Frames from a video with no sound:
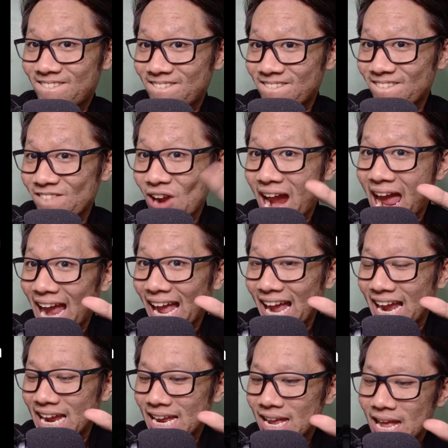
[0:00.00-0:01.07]

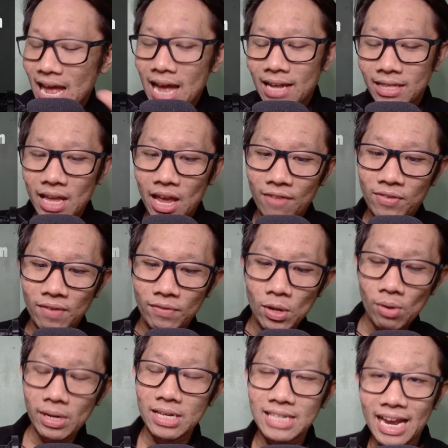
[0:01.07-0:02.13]
Frank. Now, if you've
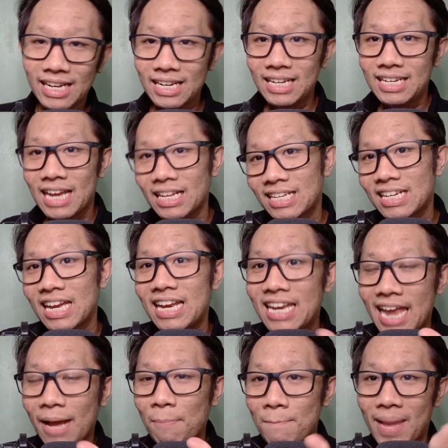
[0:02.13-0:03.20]
noticed, I did not
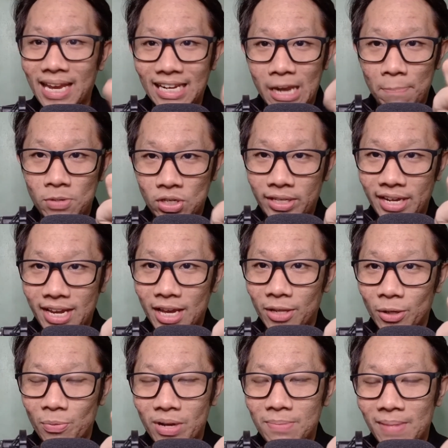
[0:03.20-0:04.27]
connect my lips
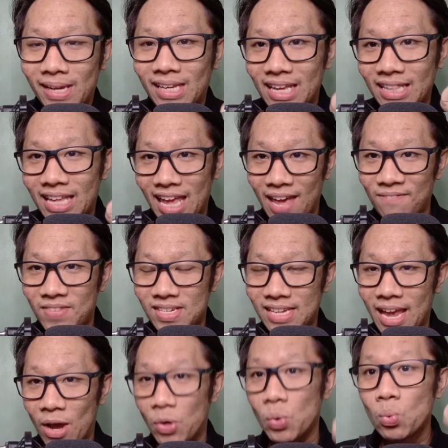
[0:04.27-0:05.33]
together when making the F
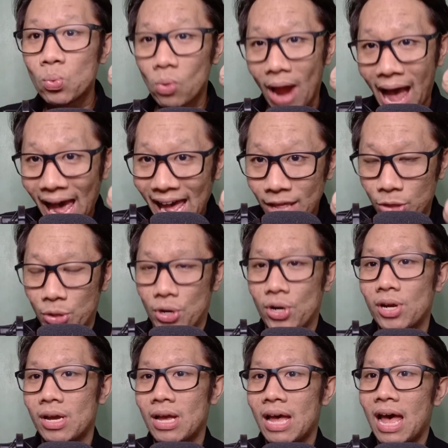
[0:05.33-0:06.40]
sound.
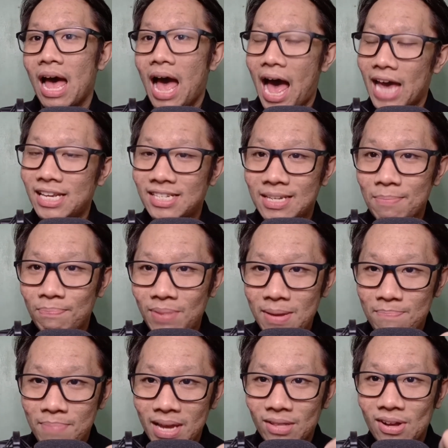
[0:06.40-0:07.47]
Rather, I simply
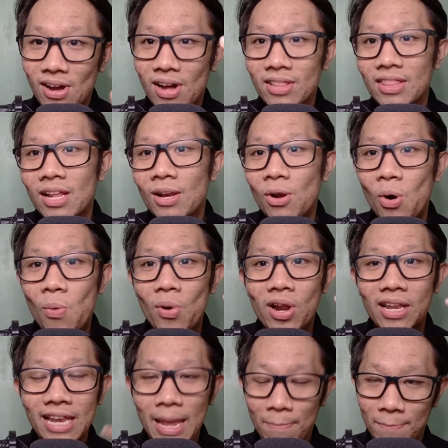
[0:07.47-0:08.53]
bit on the lower
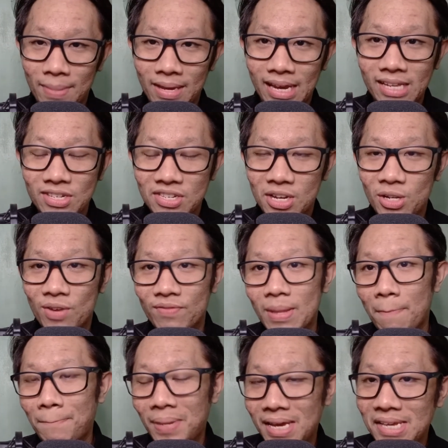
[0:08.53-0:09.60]
lip. Instead of
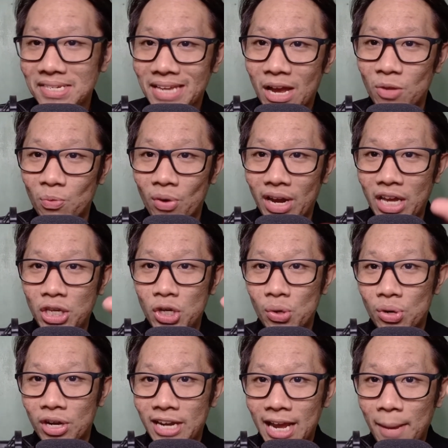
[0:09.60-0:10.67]
the P sound wherein you
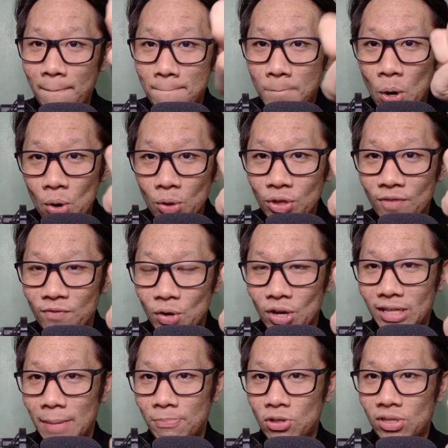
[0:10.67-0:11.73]
connect both of your
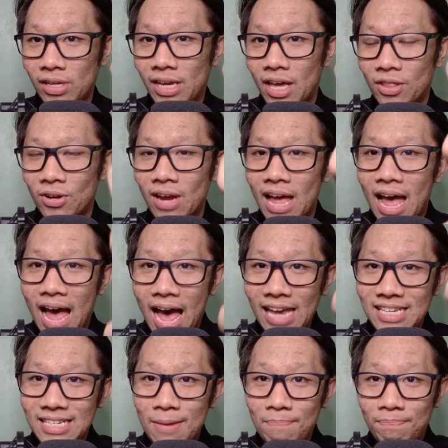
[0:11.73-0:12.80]
lips together,
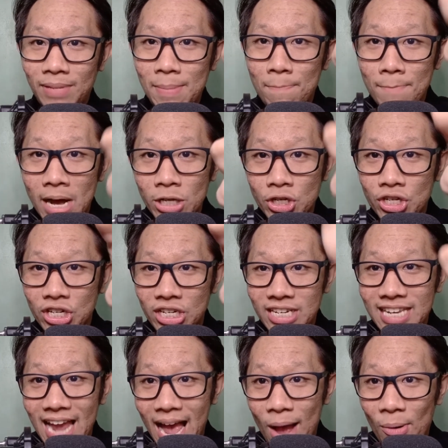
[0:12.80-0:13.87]
I simply munched
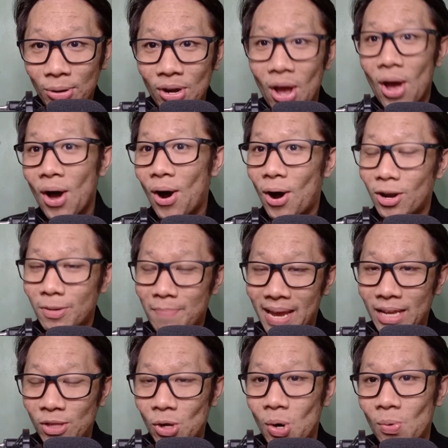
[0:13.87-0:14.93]
down on
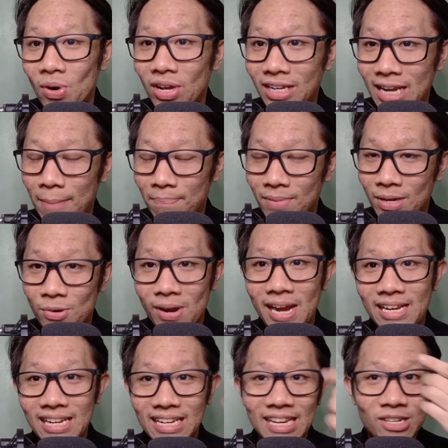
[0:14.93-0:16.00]
my lower lip,
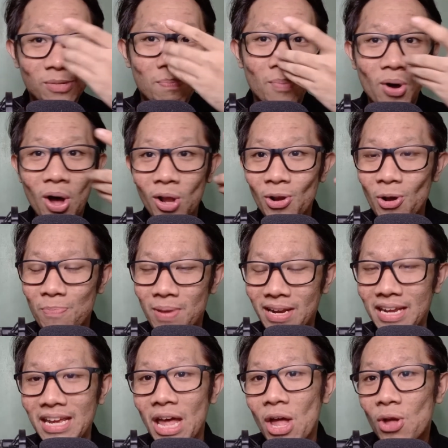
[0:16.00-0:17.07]
created a small
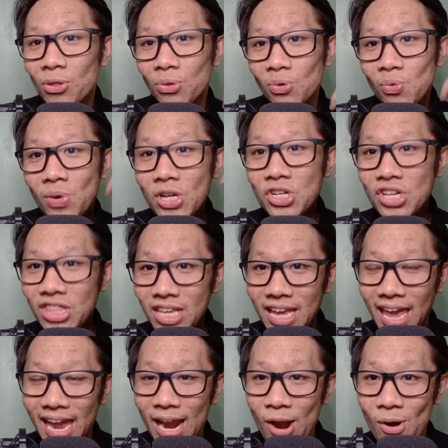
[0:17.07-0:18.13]
opening through which
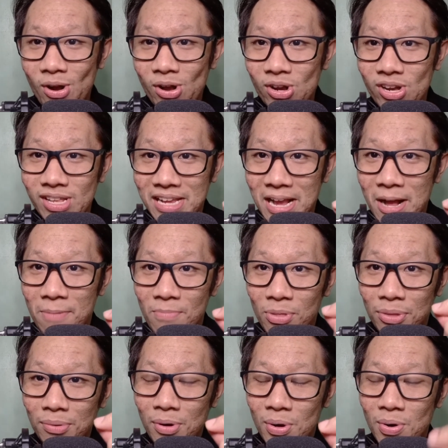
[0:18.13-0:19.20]
the air could come
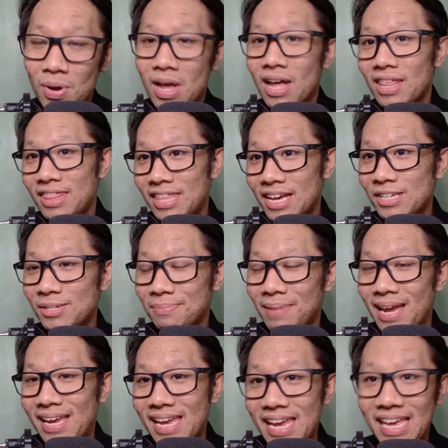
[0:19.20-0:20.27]
through, thus
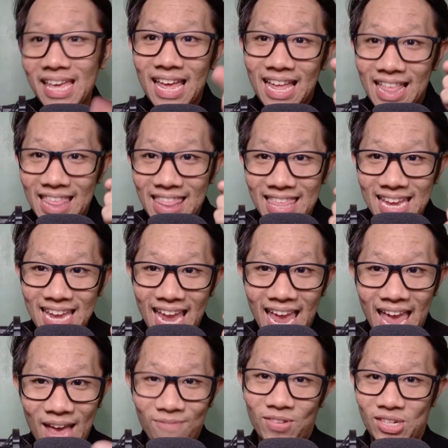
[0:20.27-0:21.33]
making the
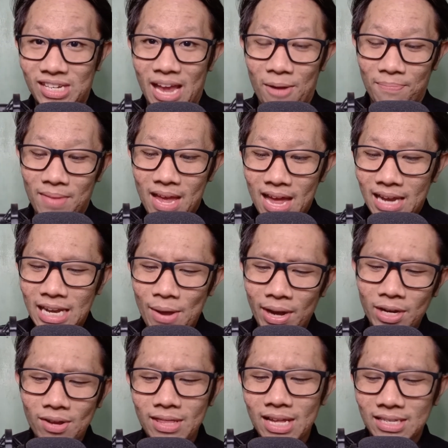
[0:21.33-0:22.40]
F sound. Now,
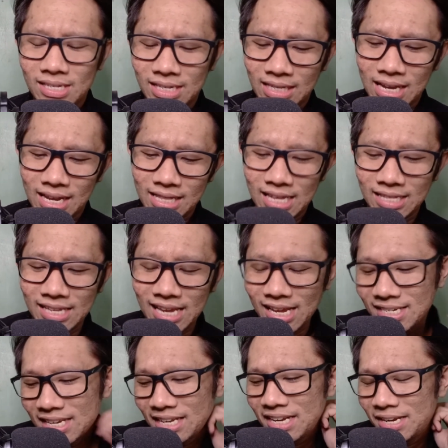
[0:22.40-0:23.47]
I know that
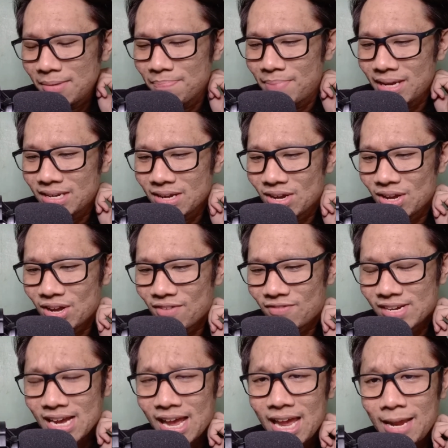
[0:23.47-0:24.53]
takes a little bit of
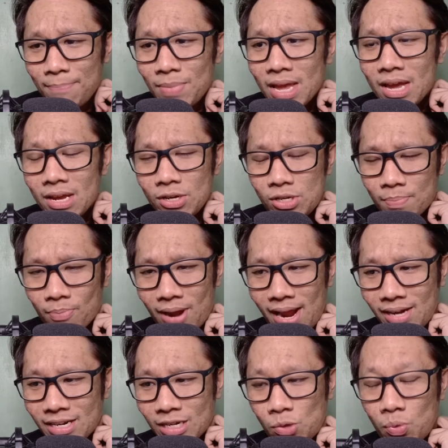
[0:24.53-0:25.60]
time to
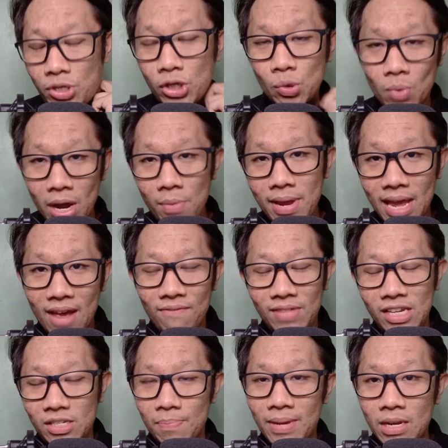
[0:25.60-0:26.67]
practice, which is why we have
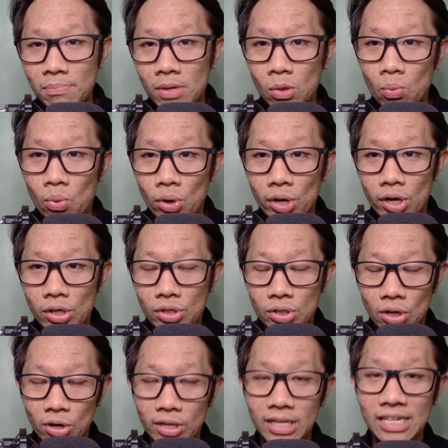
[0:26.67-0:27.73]
these minimal words
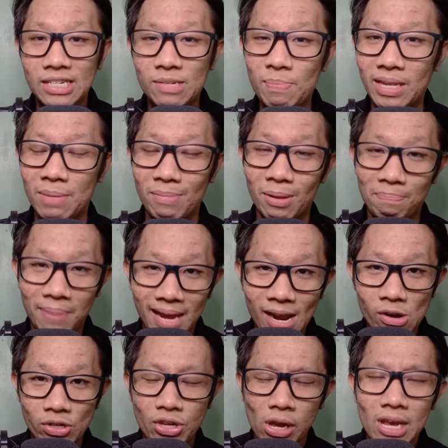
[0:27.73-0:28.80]
or these minimal
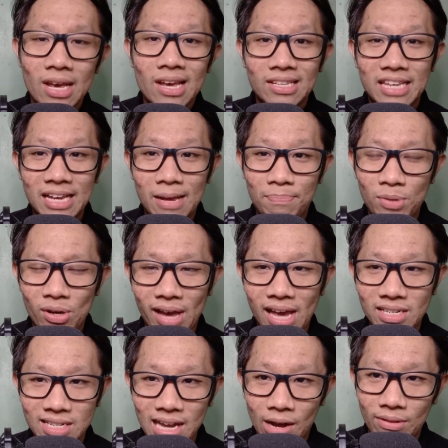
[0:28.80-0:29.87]
pairs to help you
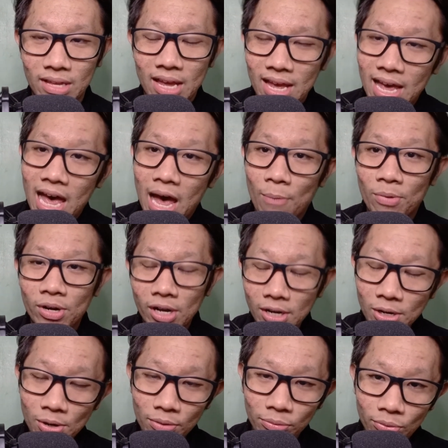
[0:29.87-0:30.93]
guys out. And we're going to
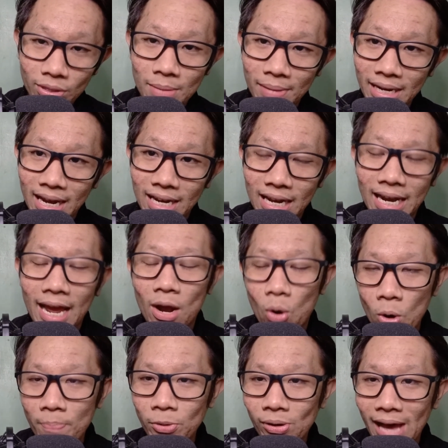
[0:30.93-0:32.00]
go through them again, and I
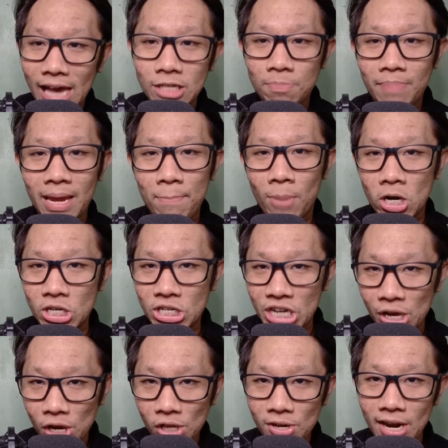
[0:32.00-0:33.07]
hope you guys pay
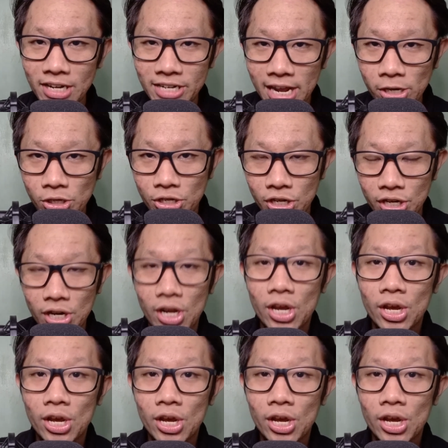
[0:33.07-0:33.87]
particular attention